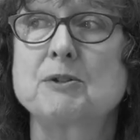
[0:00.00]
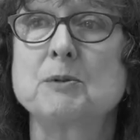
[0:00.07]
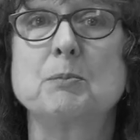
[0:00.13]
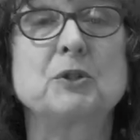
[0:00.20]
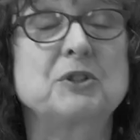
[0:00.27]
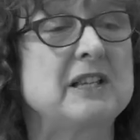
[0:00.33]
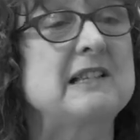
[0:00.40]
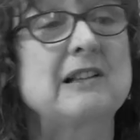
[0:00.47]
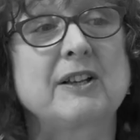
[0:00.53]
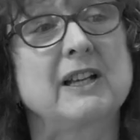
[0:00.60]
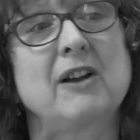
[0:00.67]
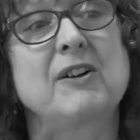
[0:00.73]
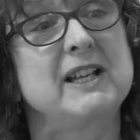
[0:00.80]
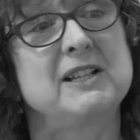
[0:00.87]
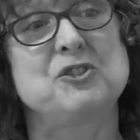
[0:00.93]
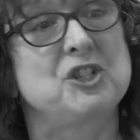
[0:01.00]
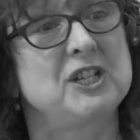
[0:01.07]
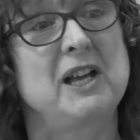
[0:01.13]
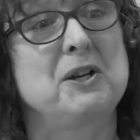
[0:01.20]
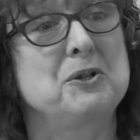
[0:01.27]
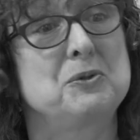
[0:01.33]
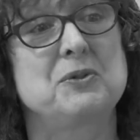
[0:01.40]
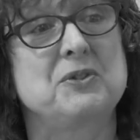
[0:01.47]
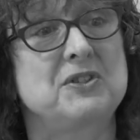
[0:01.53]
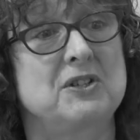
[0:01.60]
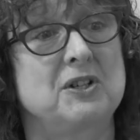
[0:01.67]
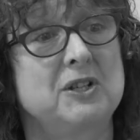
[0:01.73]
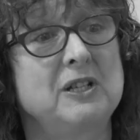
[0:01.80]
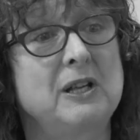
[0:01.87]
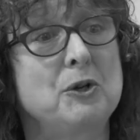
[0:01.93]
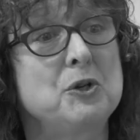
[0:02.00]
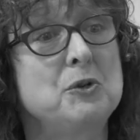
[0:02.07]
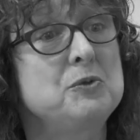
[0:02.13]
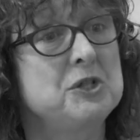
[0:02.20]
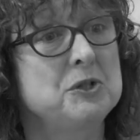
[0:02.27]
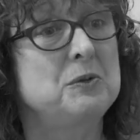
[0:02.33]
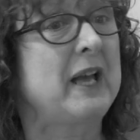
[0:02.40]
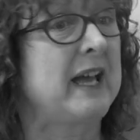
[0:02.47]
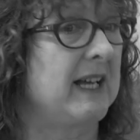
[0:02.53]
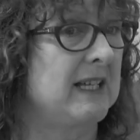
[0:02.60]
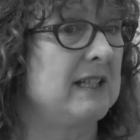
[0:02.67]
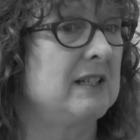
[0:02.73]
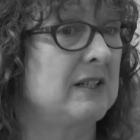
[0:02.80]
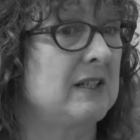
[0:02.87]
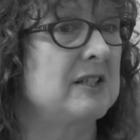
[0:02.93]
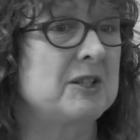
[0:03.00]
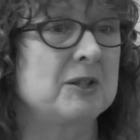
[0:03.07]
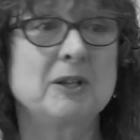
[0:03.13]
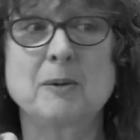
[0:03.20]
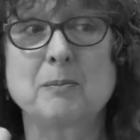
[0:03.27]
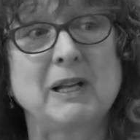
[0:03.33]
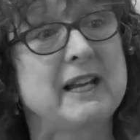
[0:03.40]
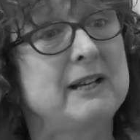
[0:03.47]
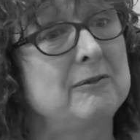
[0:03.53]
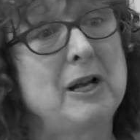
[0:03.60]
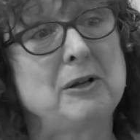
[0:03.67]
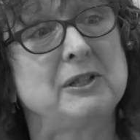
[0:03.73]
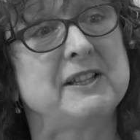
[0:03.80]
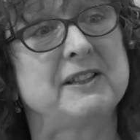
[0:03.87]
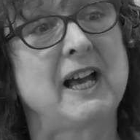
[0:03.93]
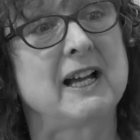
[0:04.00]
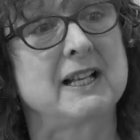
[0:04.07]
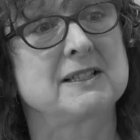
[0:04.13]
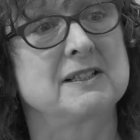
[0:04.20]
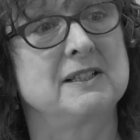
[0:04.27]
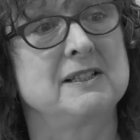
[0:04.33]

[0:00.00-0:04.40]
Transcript: bodies like INGOs, you know, who do get heard, play a role in that?